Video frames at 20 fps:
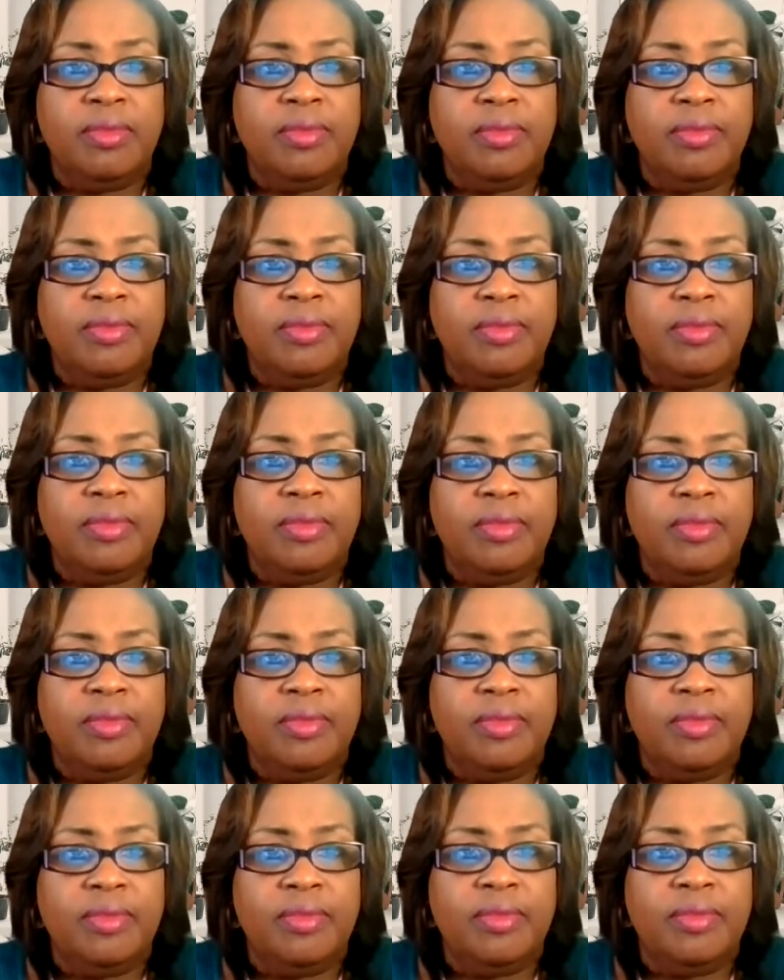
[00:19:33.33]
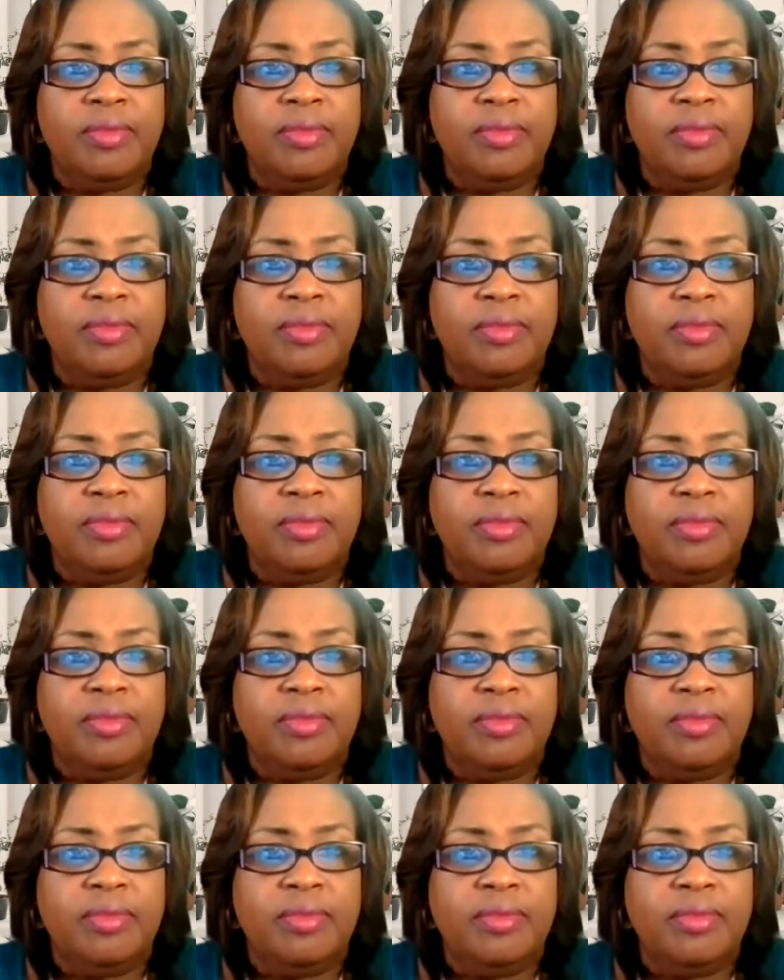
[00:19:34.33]

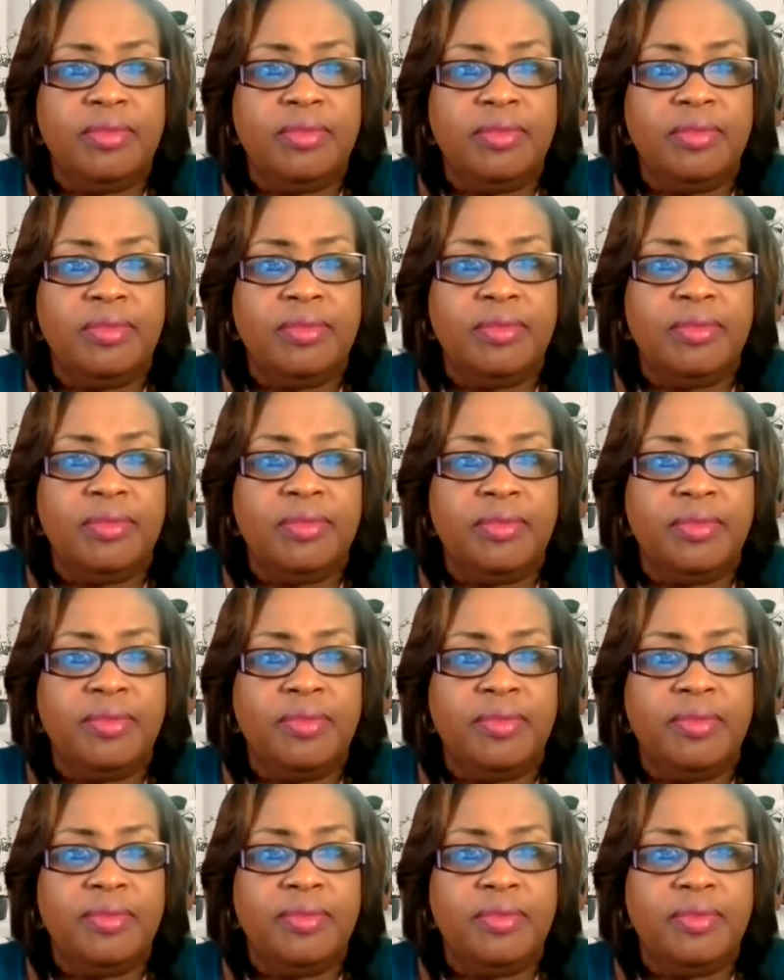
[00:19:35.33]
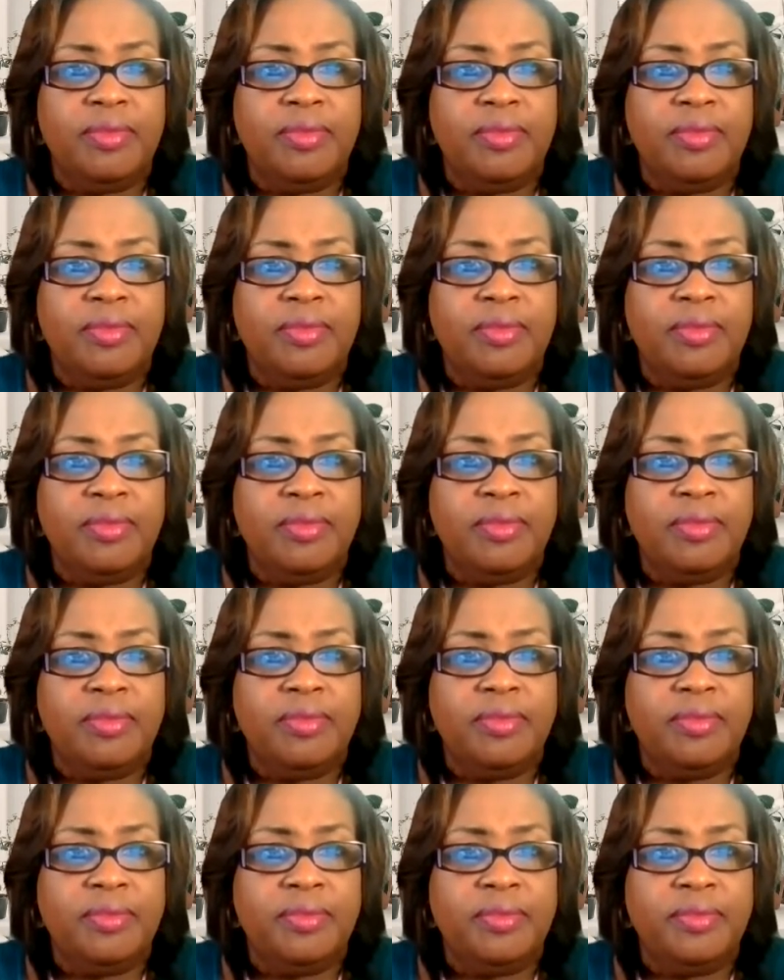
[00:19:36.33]

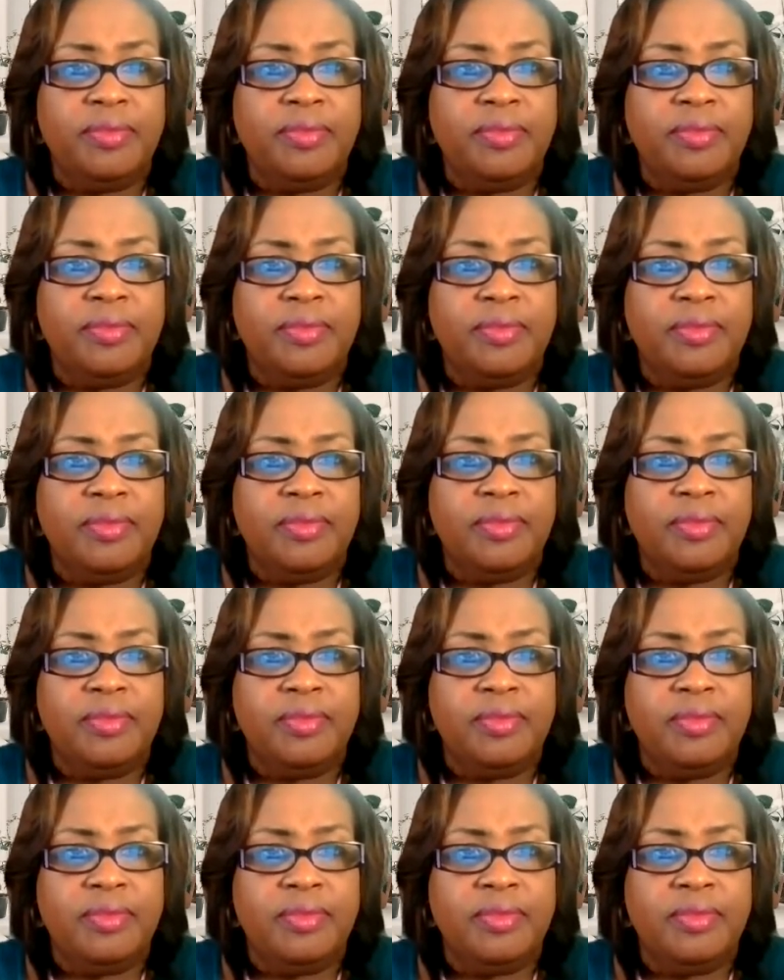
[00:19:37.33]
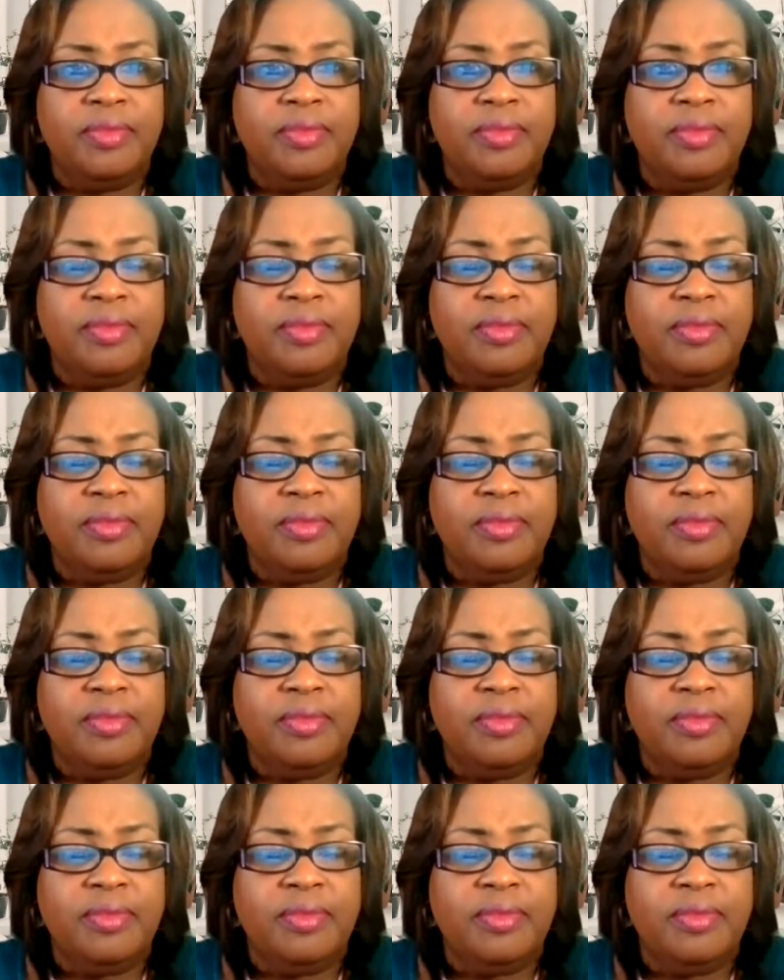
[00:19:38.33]
The person shown says nothing.